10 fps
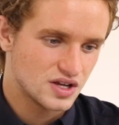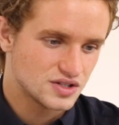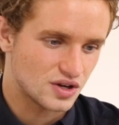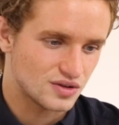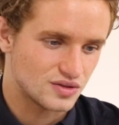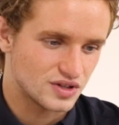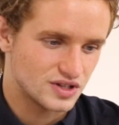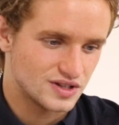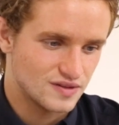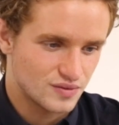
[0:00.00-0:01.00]
So
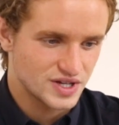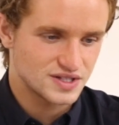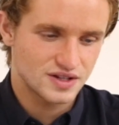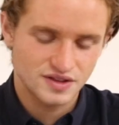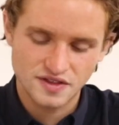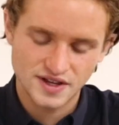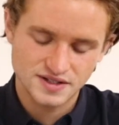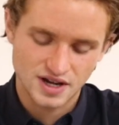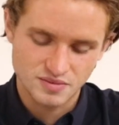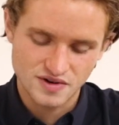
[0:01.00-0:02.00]
the
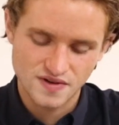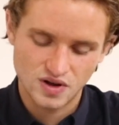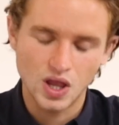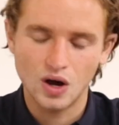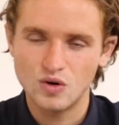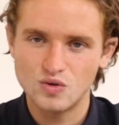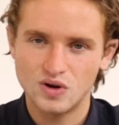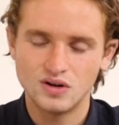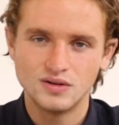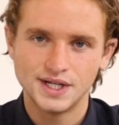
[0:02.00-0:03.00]
things that I prefer on the old
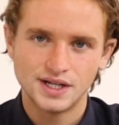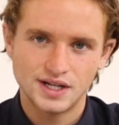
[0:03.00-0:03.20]
one